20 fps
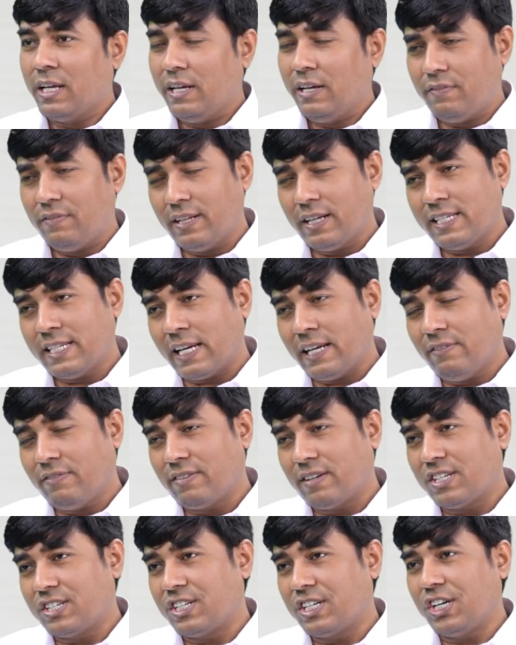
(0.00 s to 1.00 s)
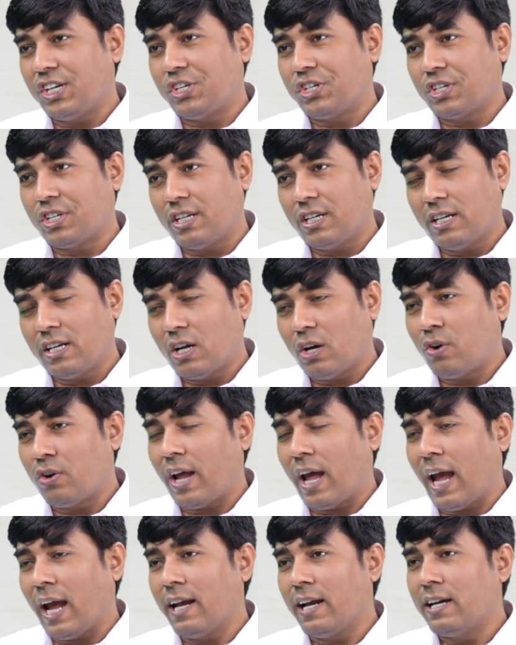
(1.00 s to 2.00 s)
If there is any frustration or
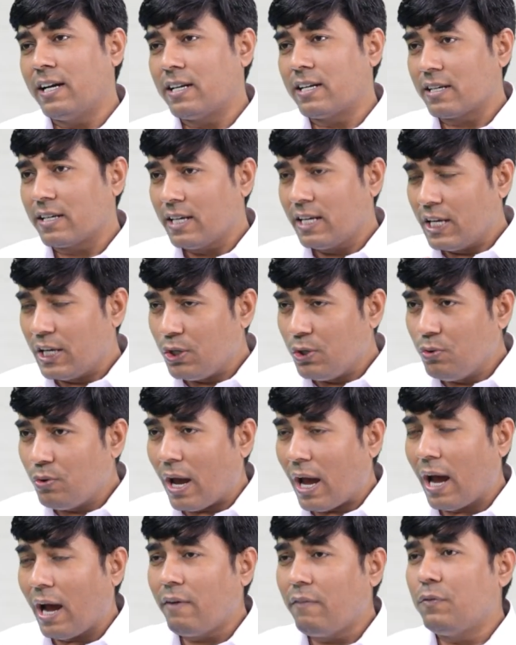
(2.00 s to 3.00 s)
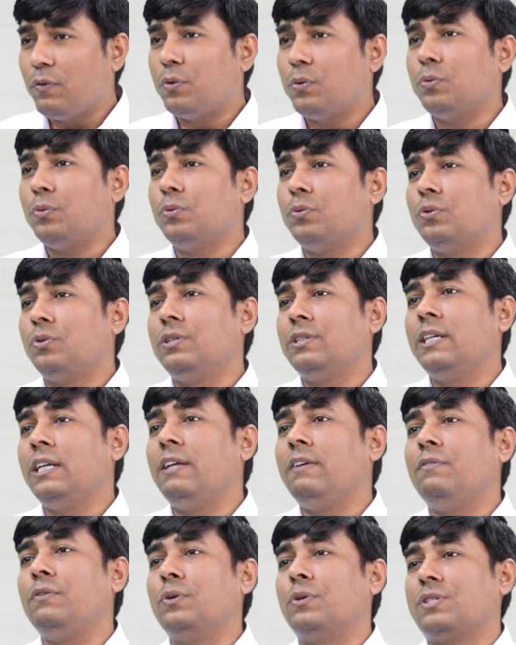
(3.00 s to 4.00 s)
anger, you have to
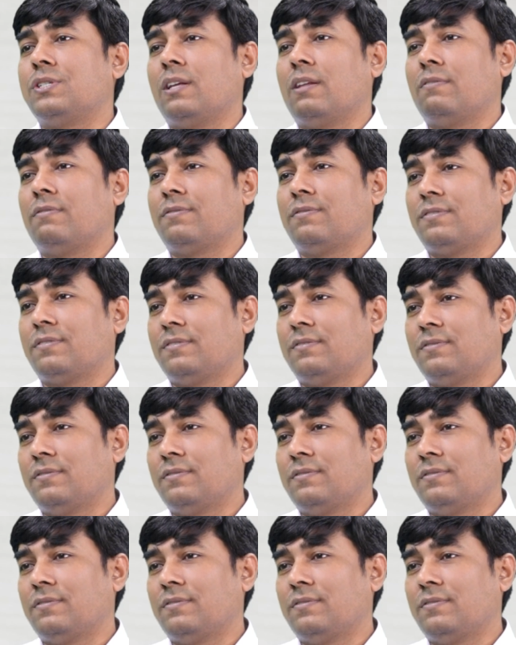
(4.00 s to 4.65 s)
relieve yourself.